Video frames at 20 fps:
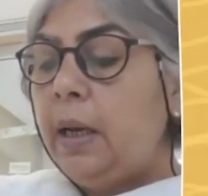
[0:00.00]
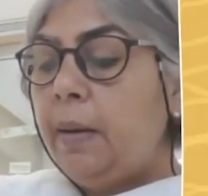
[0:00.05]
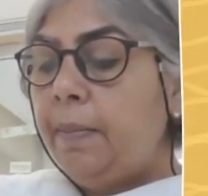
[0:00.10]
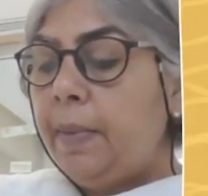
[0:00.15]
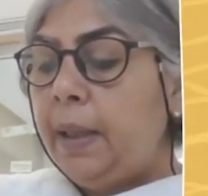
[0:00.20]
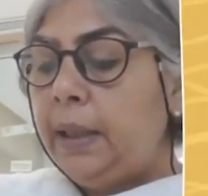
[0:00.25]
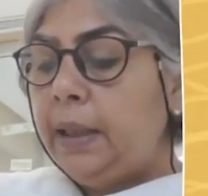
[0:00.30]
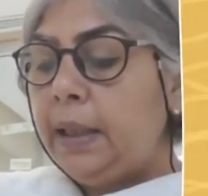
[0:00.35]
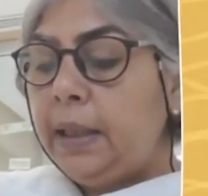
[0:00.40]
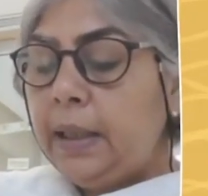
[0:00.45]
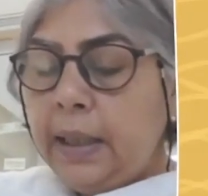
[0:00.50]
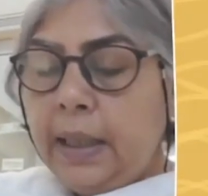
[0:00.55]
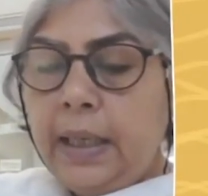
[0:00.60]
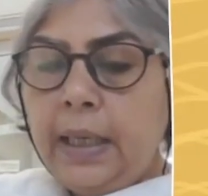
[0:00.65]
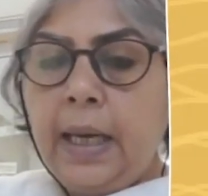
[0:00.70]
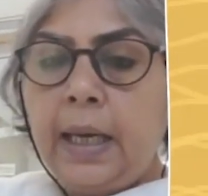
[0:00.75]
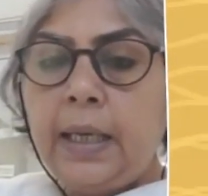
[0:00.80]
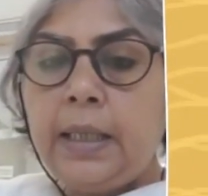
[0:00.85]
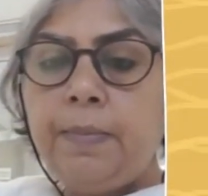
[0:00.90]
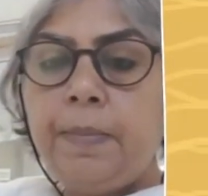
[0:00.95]
But the
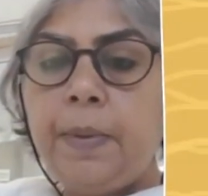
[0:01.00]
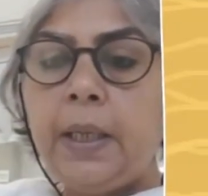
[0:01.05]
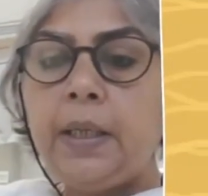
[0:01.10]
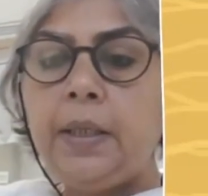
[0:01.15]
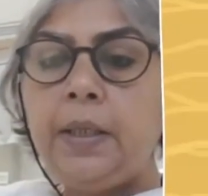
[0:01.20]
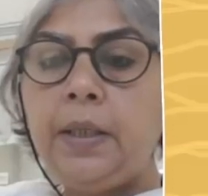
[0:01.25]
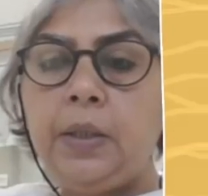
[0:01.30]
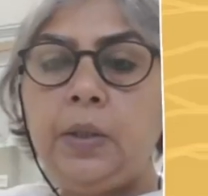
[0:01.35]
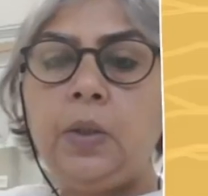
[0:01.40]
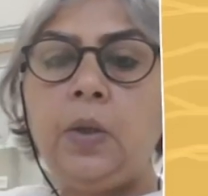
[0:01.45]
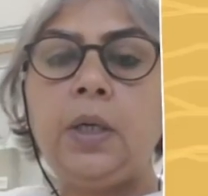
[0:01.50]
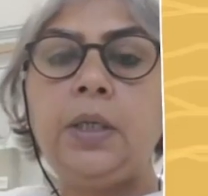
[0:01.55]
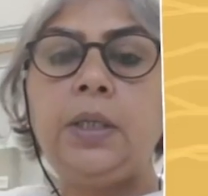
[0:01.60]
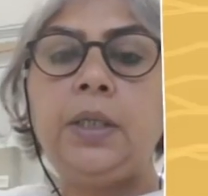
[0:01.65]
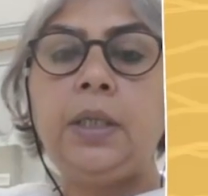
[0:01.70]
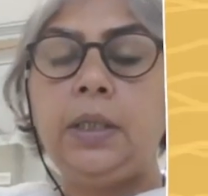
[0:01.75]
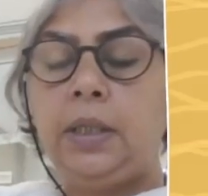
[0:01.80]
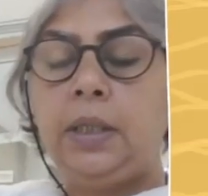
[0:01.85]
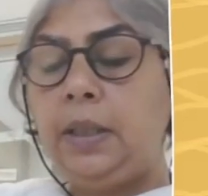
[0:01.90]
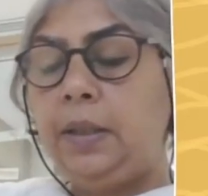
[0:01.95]
key aspect is not
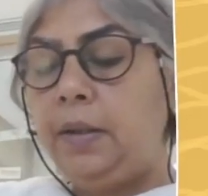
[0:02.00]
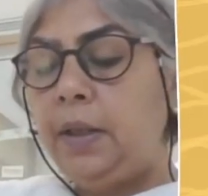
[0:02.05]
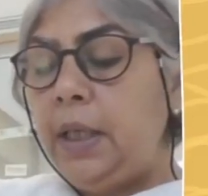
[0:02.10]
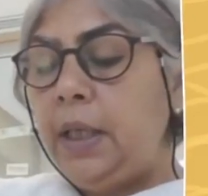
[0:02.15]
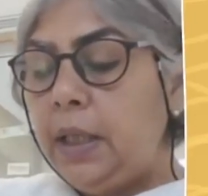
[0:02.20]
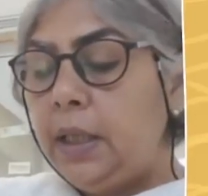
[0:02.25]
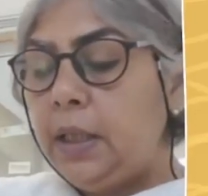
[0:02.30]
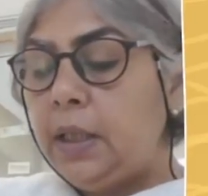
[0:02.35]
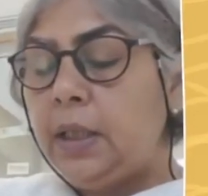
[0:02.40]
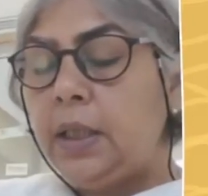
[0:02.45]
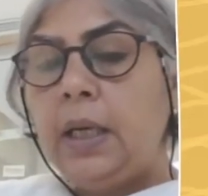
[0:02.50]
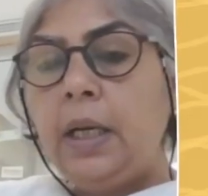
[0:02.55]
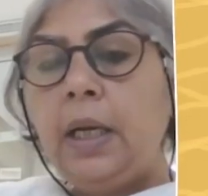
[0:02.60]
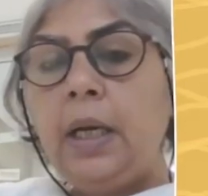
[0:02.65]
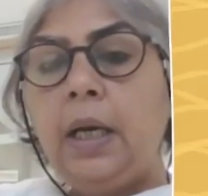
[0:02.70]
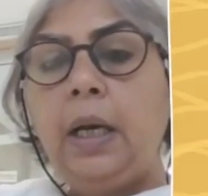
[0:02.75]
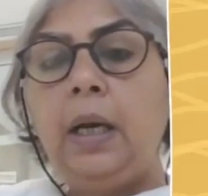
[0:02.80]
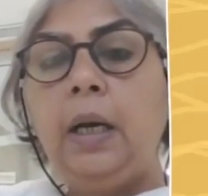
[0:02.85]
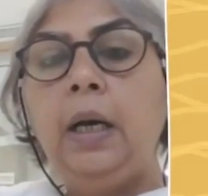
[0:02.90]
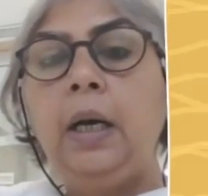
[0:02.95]
just the reach
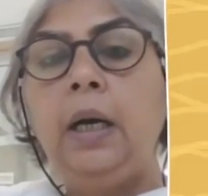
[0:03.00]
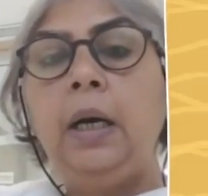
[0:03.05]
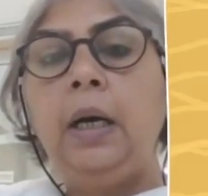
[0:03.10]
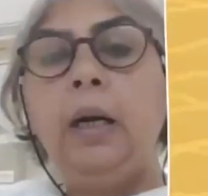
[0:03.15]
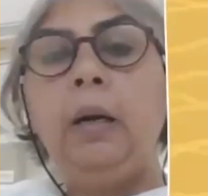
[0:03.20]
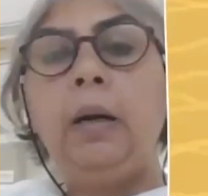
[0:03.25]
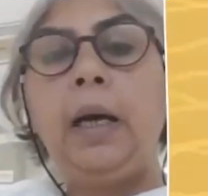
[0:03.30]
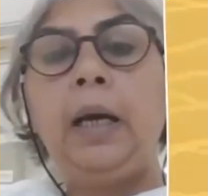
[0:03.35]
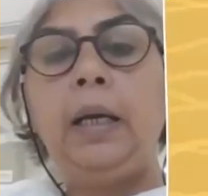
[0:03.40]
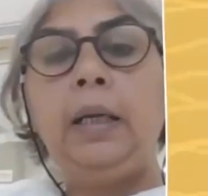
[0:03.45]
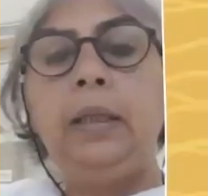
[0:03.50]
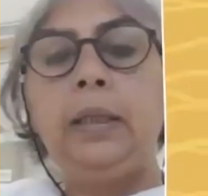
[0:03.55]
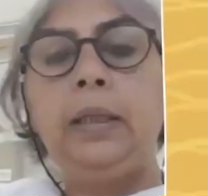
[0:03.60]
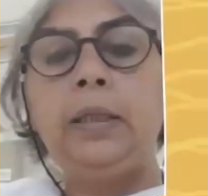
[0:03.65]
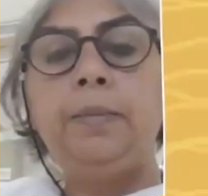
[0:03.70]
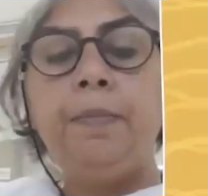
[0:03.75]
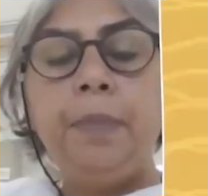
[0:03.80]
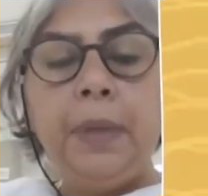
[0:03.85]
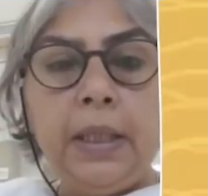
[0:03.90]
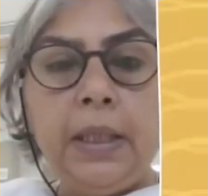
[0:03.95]
and the
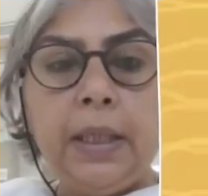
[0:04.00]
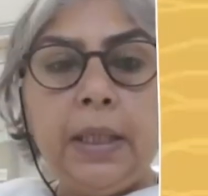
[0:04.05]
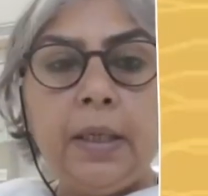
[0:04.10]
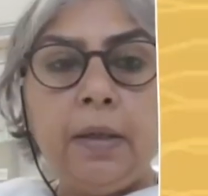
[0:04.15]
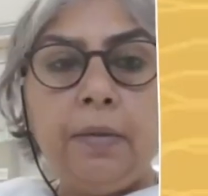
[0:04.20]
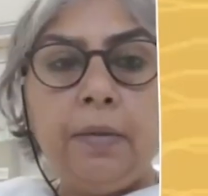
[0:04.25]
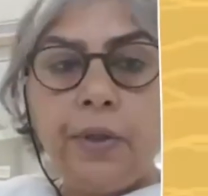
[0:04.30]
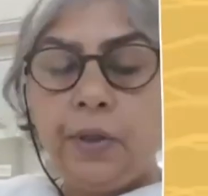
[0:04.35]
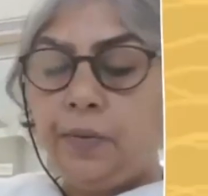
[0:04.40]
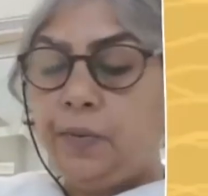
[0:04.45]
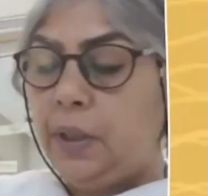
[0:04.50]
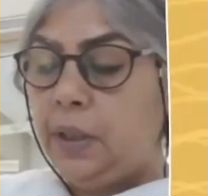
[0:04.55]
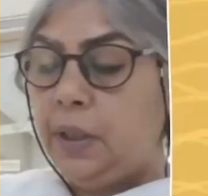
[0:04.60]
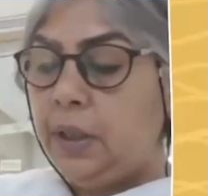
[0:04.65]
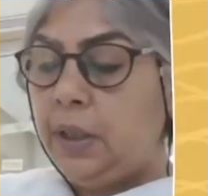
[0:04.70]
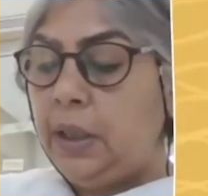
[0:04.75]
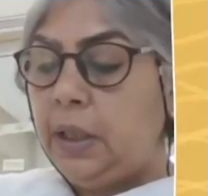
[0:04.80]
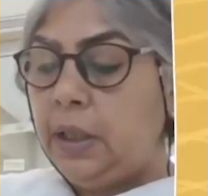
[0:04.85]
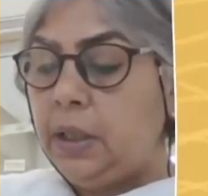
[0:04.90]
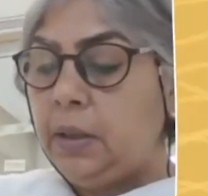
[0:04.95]
speed at which we
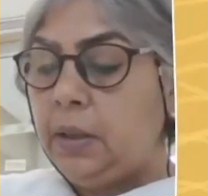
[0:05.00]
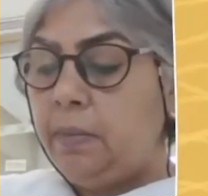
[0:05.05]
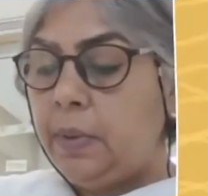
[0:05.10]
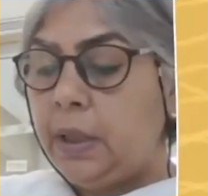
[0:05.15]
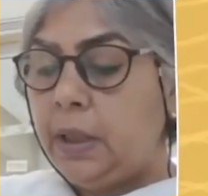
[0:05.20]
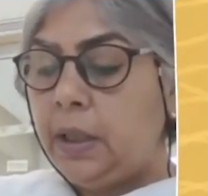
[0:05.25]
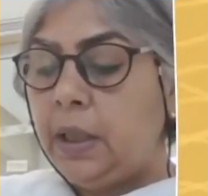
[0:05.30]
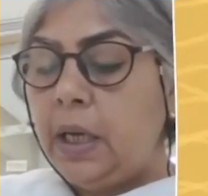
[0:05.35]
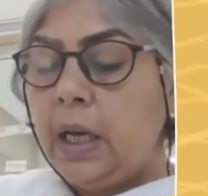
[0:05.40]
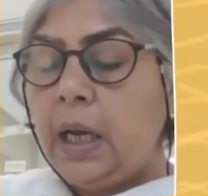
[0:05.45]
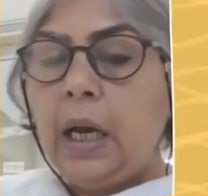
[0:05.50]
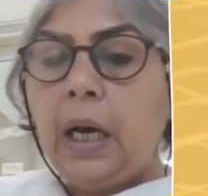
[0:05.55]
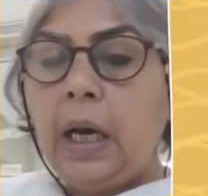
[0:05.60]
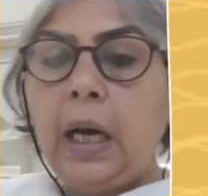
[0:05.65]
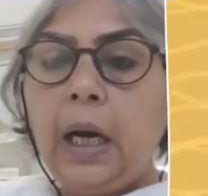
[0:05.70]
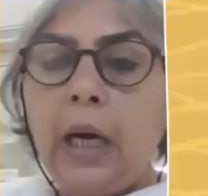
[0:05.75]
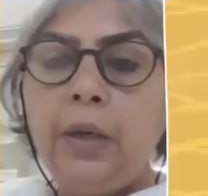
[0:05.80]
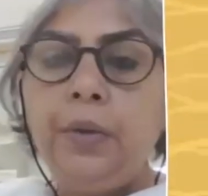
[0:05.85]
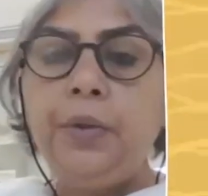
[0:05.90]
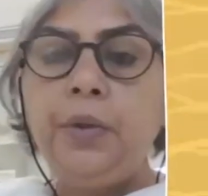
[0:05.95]
reach, but
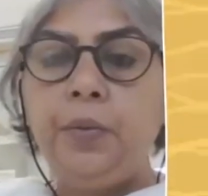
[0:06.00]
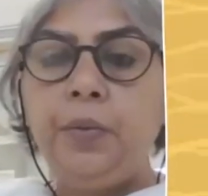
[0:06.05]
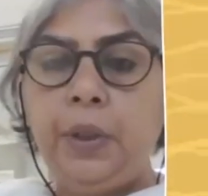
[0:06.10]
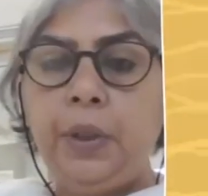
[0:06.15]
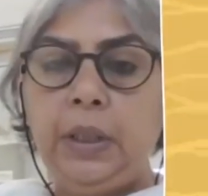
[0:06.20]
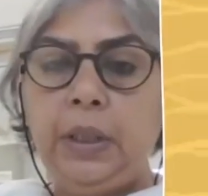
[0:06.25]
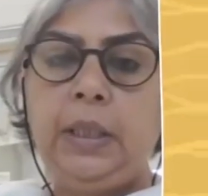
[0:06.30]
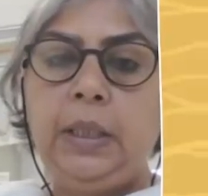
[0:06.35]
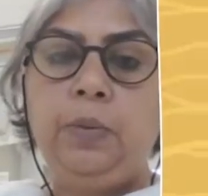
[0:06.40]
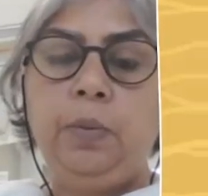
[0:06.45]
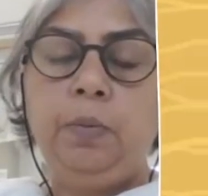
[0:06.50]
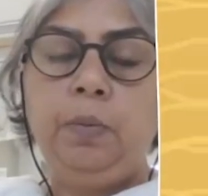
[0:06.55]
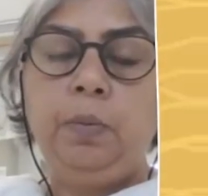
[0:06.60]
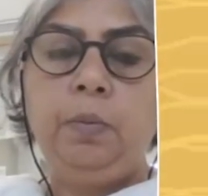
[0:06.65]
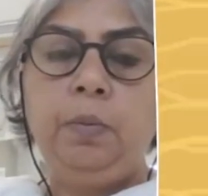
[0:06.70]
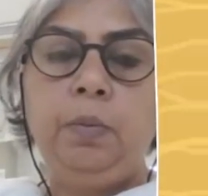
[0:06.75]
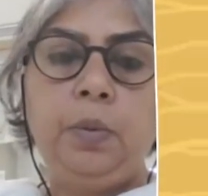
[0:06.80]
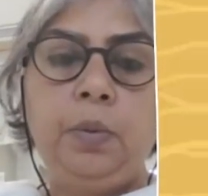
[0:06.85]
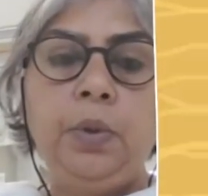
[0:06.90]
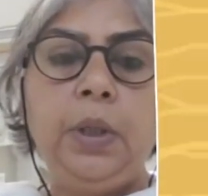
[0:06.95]
how do we
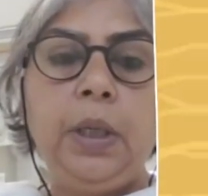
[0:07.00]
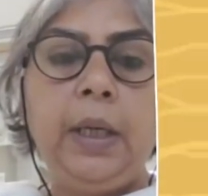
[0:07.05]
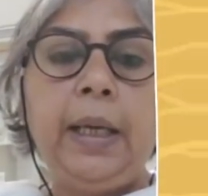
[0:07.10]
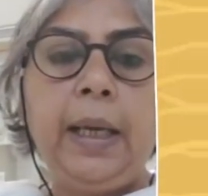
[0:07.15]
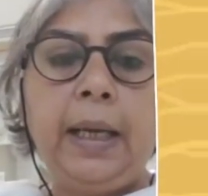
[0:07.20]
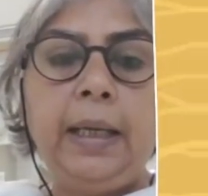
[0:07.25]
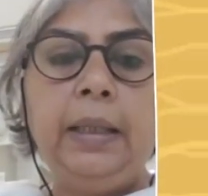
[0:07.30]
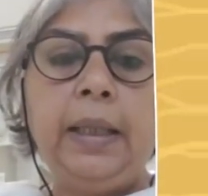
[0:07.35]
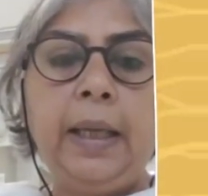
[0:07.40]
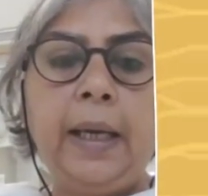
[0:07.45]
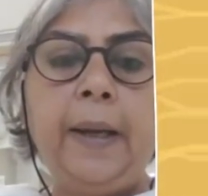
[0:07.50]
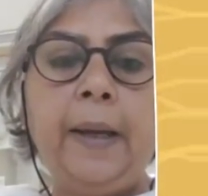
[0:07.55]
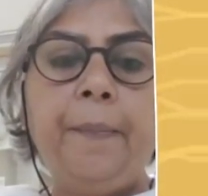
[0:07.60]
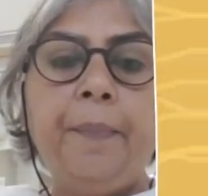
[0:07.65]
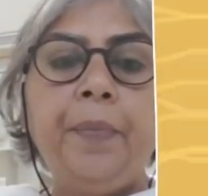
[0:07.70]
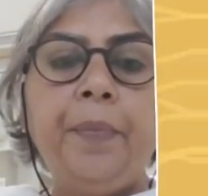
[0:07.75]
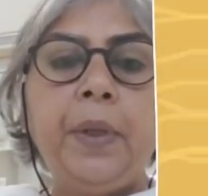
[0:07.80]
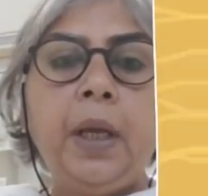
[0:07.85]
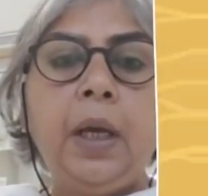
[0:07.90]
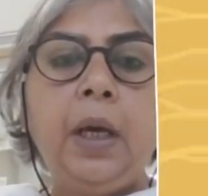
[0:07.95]
get there?
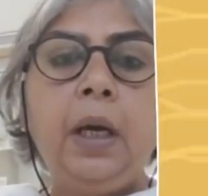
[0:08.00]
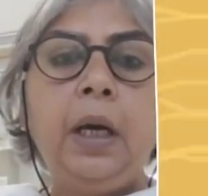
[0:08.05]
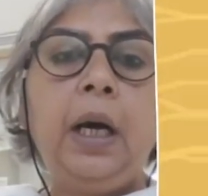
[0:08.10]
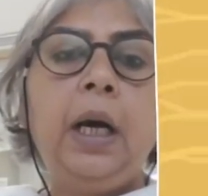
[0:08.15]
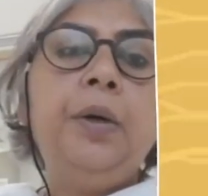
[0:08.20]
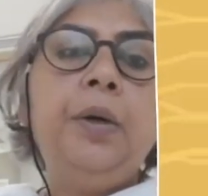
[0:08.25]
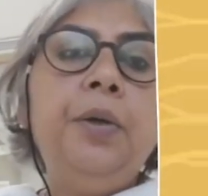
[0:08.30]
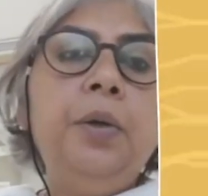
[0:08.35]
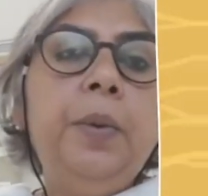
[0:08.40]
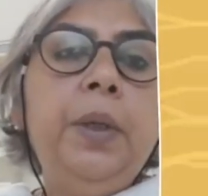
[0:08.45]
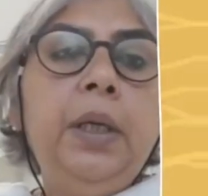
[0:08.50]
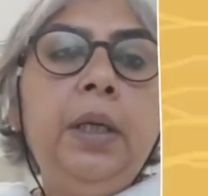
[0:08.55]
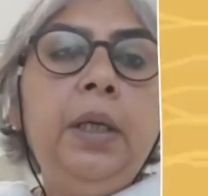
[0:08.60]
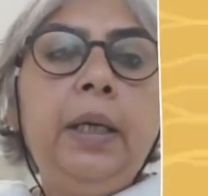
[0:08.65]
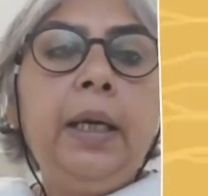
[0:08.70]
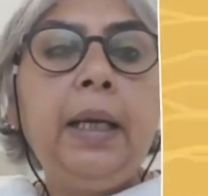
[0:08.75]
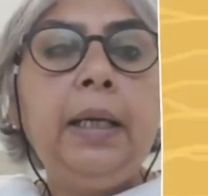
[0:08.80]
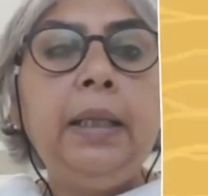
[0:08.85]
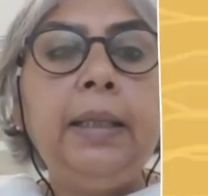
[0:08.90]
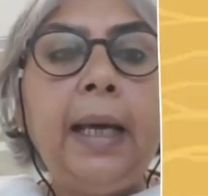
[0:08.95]
How do we
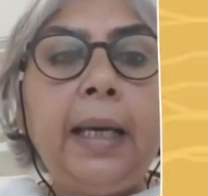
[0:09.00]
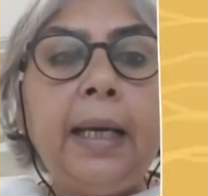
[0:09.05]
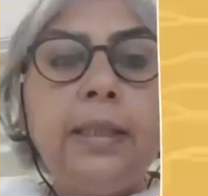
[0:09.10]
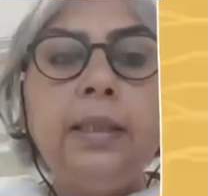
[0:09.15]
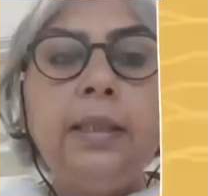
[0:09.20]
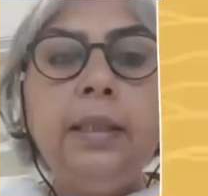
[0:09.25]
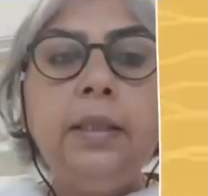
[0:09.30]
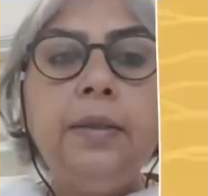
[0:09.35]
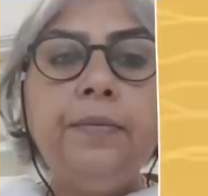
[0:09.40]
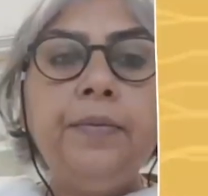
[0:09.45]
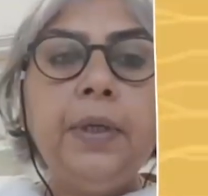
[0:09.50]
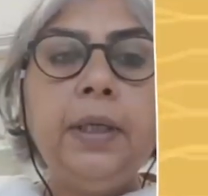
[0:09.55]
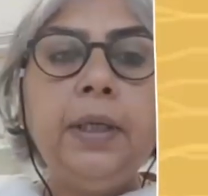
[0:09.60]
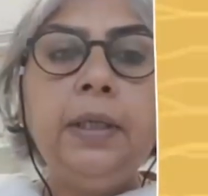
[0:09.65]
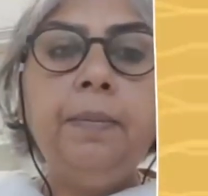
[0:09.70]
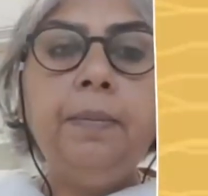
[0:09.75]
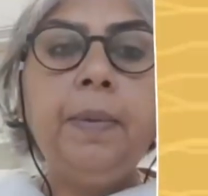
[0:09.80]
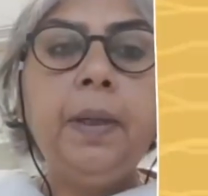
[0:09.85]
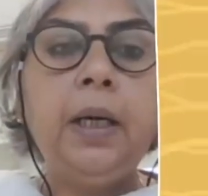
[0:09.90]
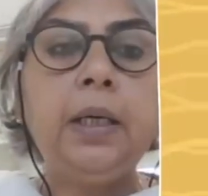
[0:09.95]
get? That's the
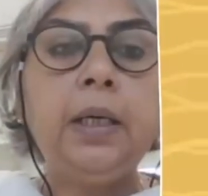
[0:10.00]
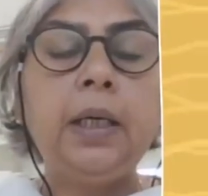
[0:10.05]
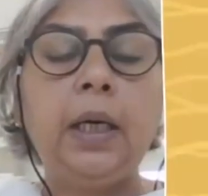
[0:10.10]
difficult part.